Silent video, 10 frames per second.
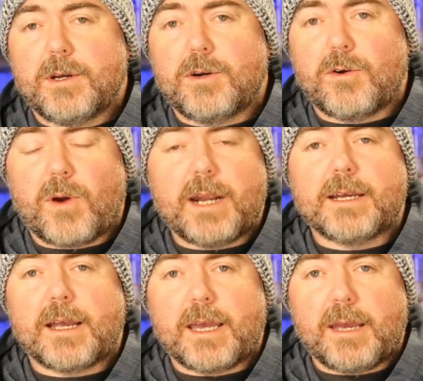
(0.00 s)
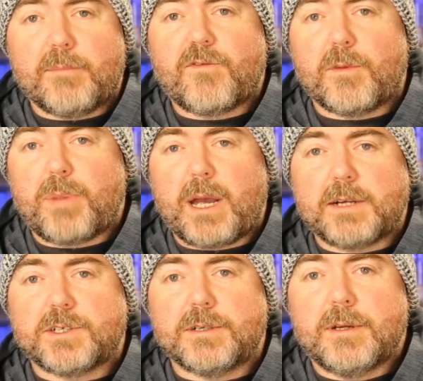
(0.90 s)
creating a game from
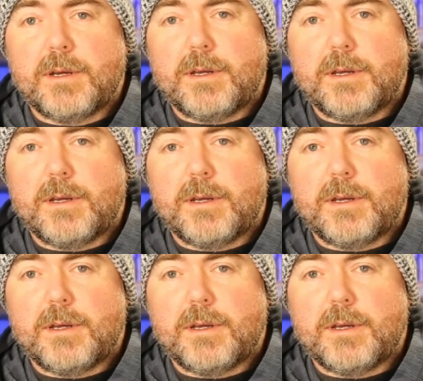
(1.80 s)
passion